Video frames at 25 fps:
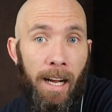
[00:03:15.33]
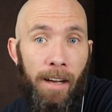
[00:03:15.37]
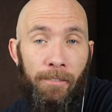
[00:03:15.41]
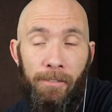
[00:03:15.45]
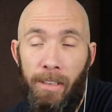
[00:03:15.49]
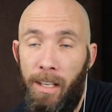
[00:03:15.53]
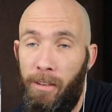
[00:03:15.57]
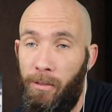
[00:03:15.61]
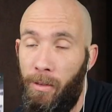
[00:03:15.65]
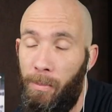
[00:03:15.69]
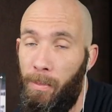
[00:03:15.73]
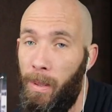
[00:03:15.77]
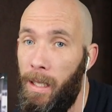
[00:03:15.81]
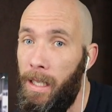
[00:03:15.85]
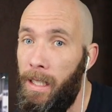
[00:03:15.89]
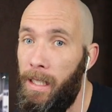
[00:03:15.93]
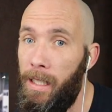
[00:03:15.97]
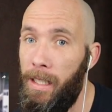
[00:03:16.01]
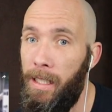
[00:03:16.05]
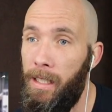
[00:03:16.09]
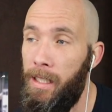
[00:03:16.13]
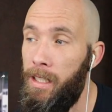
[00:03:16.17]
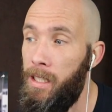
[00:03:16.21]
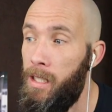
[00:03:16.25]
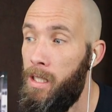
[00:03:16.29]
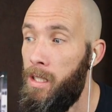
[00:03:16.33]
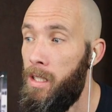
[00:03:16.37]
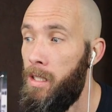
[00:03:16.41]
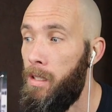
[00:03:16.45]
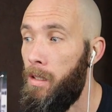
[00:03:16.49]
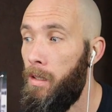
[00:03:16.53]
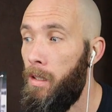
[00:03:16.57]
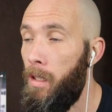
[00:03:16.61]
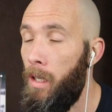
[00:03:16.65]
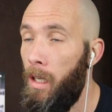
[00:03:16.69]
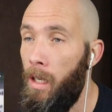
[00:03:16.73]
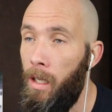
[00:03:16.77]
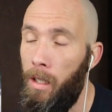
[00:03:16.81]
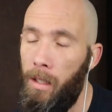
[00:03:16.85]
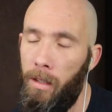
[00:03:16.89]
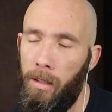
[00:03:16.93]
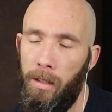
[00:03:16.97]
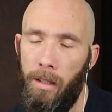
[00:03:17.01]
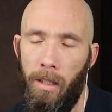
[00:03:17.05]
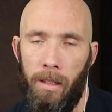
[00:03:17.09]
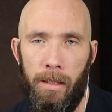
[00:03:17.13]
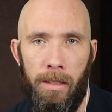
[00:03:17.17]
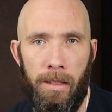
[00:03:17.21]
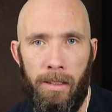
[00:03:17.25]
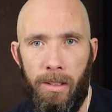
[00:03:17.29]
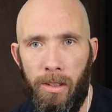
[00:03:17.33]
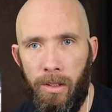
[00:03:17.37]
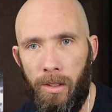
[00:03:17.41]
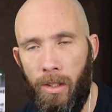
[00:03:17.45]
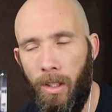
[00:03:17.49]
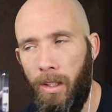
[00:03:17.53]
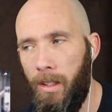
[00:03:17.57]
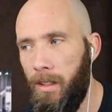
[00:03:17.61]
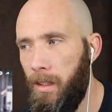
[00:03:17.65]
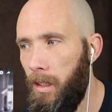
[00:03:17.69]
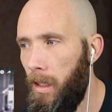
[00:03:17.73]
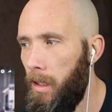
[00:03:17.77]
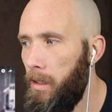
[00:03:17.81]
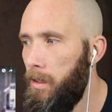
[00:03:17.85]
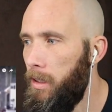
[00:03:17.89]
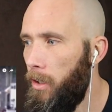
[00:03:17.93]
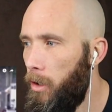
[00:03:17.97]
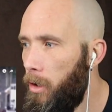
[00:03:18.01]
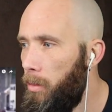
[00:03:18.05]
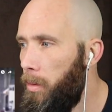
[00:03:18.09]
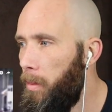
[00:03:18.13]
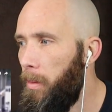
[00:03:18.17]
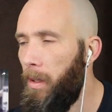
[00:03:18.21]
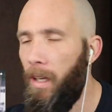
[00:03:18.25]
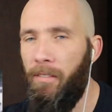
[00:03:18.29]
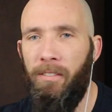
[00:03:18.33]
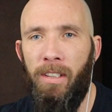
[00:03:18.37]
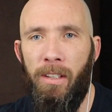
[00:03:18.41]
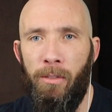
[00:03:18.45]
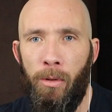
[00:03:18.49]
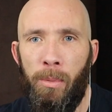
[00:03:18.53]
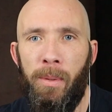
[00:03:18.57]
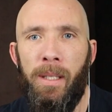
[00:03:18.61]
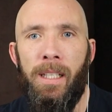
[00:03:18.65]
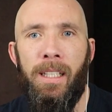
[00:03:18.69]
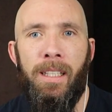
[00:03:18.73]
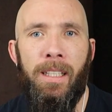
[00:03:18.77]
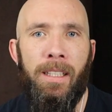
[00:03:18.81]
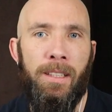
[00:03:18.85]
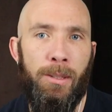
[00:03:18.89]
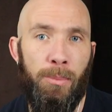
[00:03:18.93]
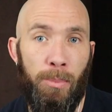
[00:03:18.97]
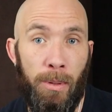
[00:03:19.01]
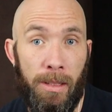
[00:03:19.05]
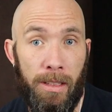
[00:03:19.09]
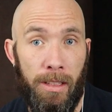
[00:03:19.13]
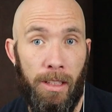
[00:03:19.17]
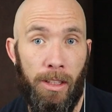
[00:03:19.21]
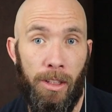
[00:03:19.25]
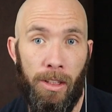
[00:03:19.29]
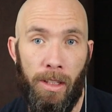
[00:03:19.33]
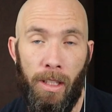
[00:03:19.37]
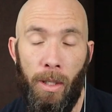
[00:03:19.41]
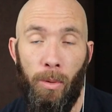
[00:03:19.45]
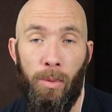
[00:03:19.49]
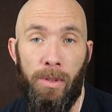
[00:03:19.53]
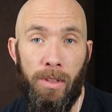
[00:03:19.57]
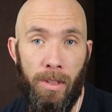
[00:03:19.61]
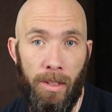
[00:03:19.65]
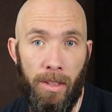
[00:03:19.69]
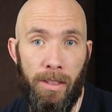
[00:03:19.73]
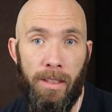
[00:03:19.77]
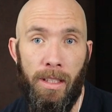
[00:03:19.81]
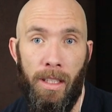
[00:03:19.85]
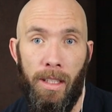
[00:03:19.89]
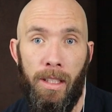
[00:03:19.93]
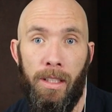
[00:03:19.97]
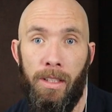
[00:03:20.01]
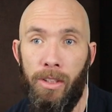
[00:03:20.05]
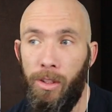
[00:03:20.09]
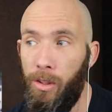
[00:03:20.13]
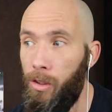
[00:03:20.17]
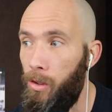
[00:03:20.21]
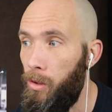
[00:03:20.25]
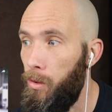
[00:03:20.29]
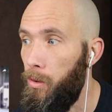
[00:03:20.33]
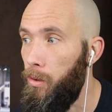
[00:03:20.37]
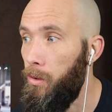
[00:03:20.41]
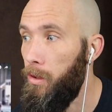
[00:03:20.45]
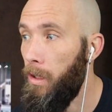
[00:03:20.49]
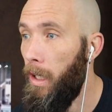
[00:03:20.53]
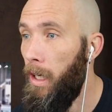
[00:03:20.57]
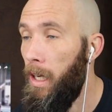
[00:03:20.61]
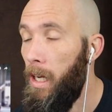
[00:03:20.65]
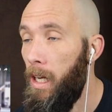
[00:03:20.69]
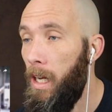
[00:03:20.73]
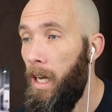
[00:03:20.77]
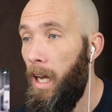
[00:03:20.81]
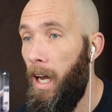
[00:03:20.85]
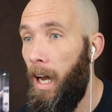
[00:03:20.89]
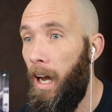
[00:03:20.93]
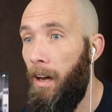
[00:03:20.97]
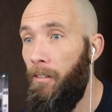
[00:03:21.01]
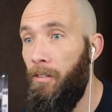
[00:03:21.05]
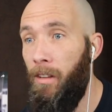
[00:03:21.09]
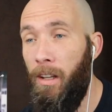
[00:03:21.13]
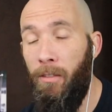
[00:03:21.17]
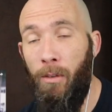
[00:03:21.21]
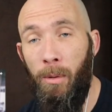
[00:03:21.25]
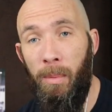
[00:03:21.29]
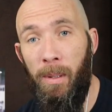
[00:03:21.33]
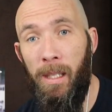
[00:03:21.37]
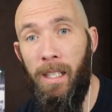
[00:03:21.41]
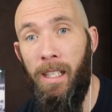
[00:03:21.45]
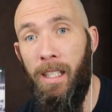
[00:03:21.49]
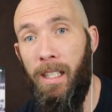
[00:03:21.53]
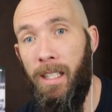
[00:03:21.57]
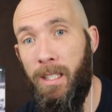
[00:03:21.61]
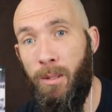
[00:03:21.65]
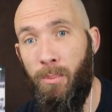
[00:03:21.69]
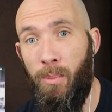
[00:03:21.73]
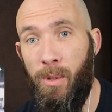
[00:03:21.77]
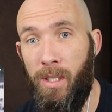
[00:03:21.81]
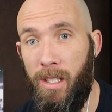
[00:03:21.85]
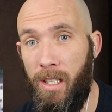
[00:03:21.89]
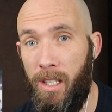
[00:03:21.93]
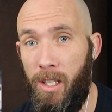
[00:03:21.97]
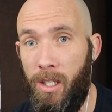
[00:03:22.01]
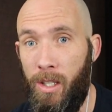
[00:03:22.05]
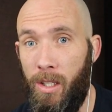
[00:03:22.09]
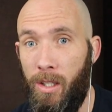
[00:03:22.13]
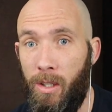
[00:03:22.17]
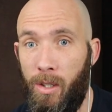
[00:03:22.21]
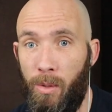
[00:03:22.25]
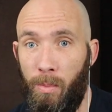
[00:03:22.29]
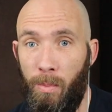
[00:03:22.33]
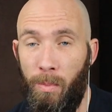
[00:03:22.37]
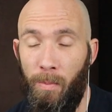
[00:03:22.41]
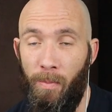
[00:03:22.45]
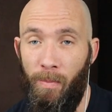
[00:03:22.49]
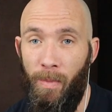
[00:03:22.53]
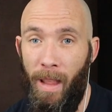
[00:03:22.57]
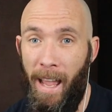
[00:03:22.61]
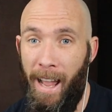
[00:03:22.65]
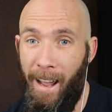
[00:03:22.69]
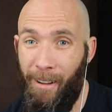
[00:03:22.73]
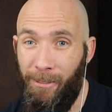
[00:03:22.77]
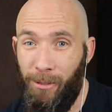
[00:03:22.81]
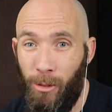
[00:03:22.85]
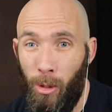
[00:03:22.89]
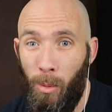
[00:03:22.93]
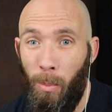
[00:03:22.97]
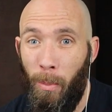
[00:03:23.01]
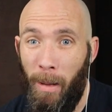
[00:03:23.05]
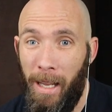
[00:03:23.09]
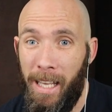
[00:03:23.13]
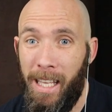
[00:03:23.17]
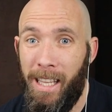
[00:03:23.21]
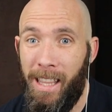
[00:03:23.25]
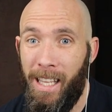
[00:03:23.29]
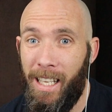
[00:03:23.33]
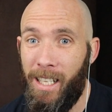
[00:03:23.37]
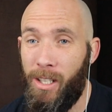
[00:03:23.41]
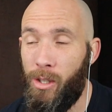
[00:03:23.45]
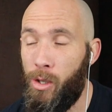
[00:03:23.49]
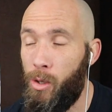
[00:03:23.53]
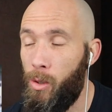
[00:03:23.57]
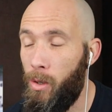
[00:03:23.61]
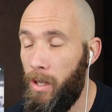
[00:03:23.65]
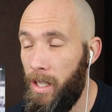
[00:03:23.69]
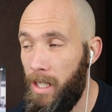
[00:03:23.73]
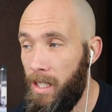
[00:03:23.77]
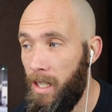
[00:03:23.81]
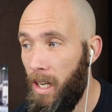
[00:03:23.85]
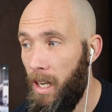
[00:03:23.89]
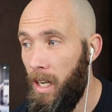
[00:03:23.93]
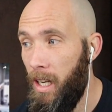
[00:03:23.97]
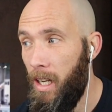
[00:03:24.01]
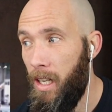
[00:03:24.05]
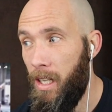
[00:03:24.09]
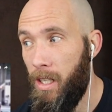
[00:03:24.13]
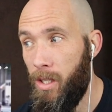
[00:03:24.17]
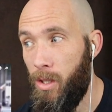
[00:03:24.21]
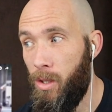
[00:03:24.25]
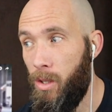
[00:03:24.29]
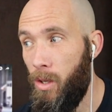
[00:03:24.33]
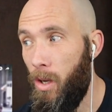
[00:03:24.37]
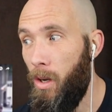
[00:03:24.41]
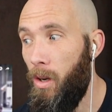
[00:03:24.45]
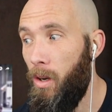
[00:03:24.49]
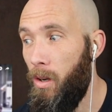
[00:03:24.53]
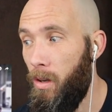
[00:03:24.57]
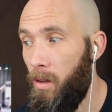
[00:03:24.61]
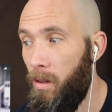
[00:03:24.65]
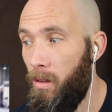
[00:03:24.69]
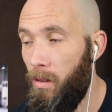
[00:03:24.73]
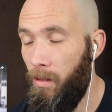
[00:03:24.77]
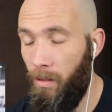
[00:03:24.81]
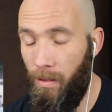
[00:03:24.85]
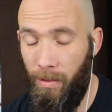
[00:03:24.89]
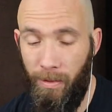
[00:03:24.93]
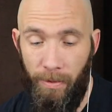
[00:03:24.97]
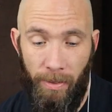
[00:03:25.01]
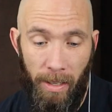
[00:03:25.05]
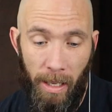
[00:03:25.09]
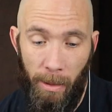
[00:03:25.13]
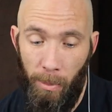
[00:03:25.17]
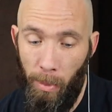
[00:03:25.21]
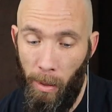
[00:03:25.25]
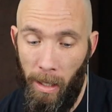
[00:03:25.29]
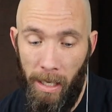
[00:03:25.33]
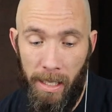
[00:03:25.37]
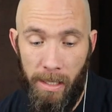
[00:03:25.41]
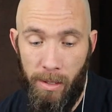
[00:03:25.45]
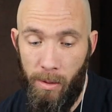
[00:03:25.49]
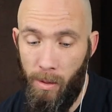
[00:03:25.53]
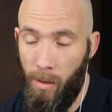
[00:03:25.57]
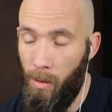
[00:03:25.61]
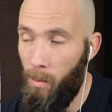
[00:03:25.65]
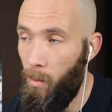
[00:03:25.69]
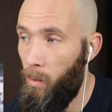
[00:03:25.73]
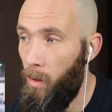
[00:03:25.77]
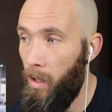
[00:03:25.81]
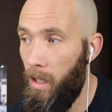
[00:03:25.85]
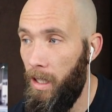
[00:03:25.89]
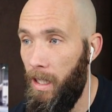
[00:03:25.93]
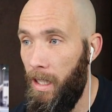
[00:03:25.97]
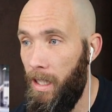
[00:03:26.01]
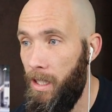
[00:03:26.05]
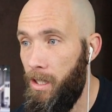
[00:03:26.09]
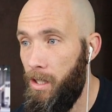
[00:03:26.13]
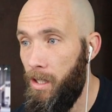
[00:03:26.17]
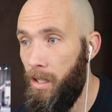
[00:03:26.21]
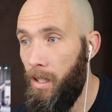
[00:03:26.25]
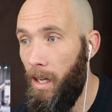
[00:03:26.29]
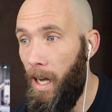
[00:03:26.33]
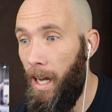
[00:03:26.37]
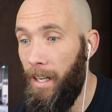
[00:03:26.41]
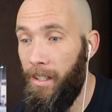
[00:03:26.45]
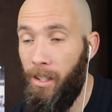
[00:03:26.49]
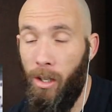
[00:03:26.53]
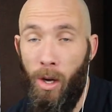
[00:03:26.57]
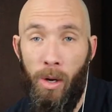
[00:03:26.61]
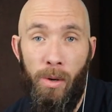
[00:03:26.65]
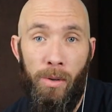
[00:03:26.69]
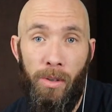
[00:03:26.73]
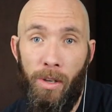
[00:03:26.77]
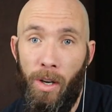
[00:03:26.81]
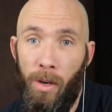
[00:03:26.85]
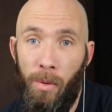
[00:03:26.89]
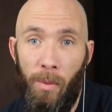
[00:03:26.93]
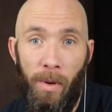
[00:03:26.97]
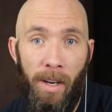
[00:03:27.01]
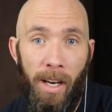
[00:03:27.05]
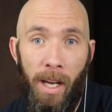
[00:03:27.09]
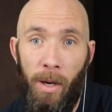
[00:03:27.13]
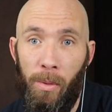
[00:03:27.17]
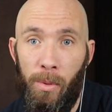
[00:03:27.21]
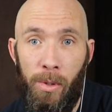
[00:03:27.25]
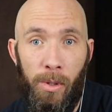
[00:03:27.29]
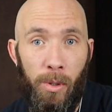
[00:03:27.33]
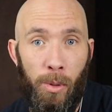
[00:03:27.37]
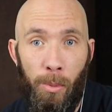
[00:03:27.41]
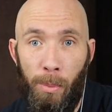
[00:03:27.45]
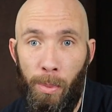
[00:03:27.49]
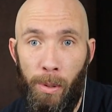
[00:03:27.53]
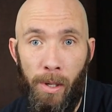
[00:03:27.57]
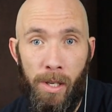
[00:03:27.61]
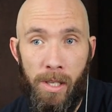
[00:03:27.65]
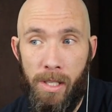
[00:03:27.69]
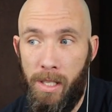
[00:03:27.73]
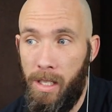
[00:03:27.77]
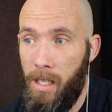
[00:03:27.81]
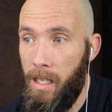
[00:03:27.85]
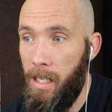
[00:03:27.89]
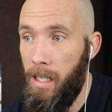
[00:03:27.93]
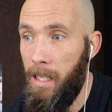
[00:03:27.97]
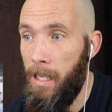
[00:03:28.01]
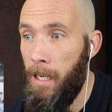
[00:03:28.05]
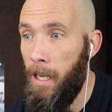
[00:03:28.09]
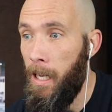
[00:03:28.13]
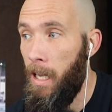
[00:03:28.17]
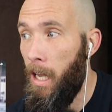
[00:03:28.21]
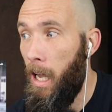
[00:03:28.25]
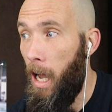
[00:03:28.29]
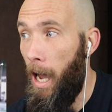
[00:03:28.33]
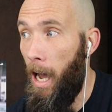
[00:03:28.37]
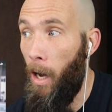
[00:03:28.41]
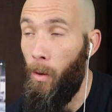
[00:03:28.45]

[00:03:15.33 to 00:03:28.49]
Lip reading: I've never been in his... This is going to sound terrible, but I've never been in his position. I was going to say in his shoes. I've never been in his position to have to make that choice. So fair play to him. What a legend. I don't know what I would do personally.